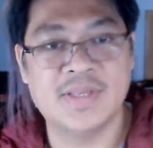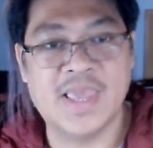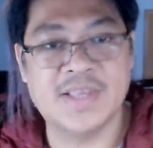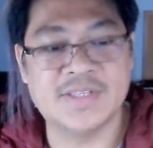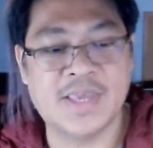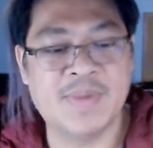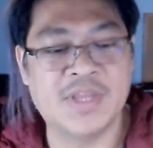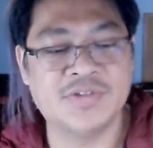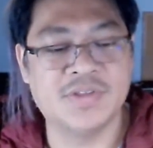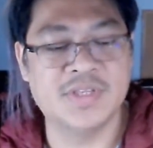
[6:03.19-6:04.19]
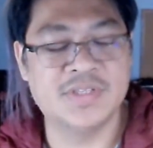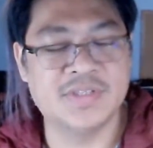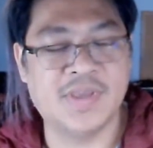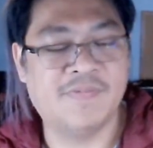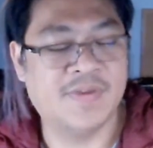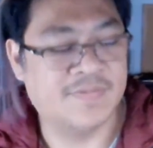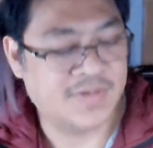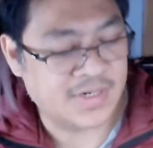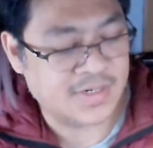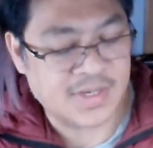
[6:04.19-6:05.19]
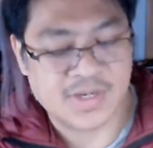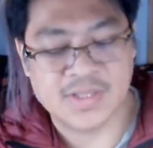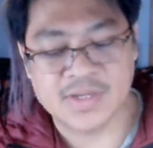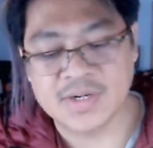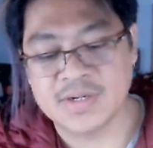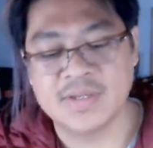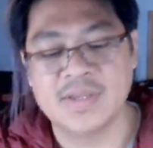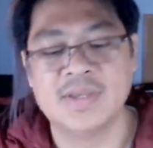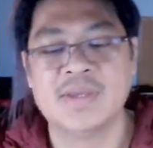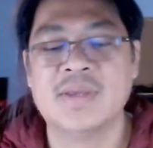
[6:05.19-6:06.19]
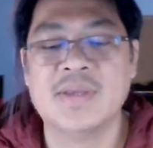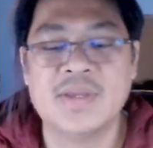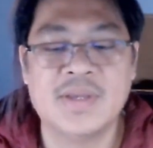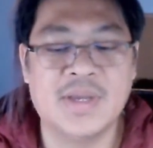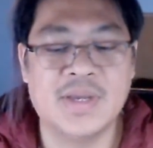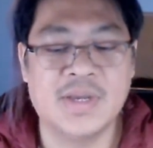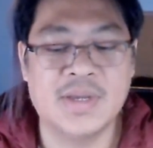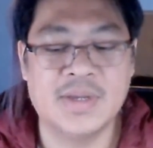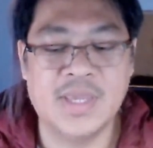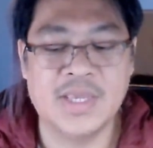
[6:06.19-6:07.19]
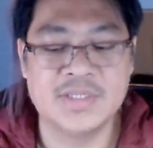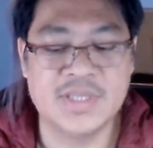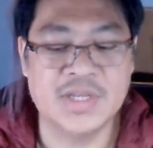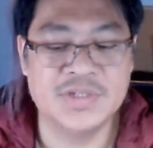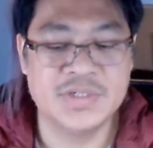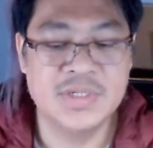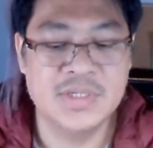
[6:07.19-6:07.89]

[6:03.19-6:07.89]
As I mentioned, this is a $15 extension.